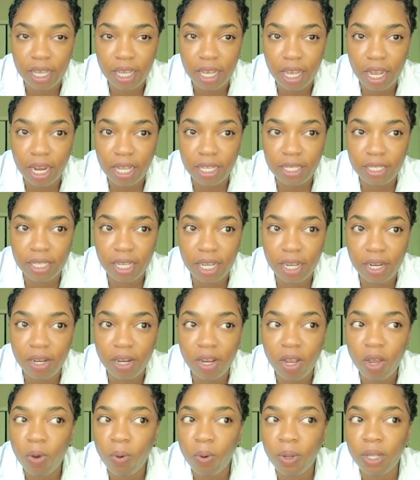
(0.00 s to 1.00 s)
You understand?
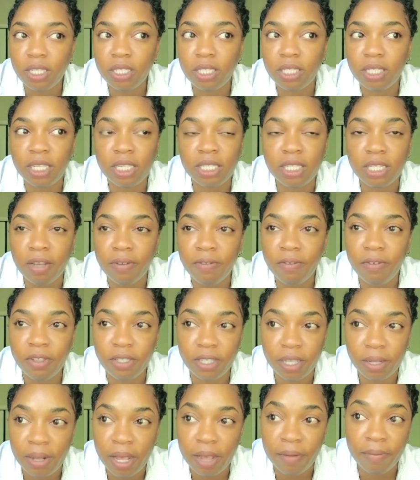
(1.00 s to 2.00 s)
Which since I've
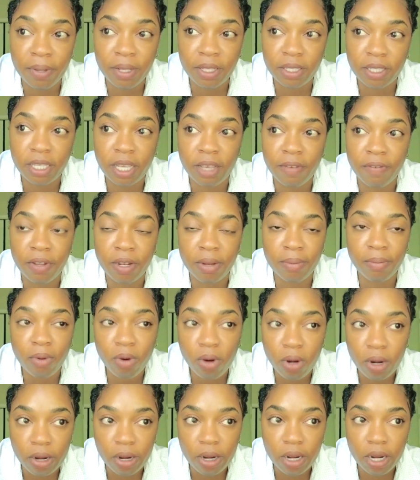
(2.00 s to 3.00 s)
recently I've been saving
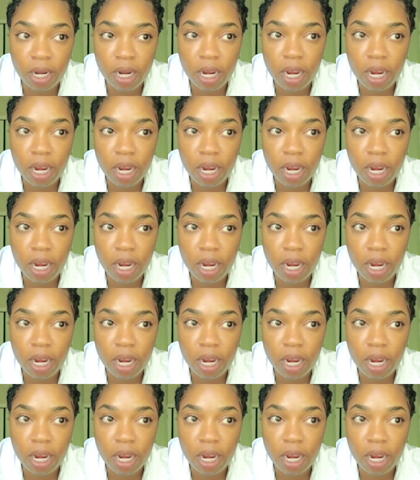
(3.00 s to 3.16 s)
more.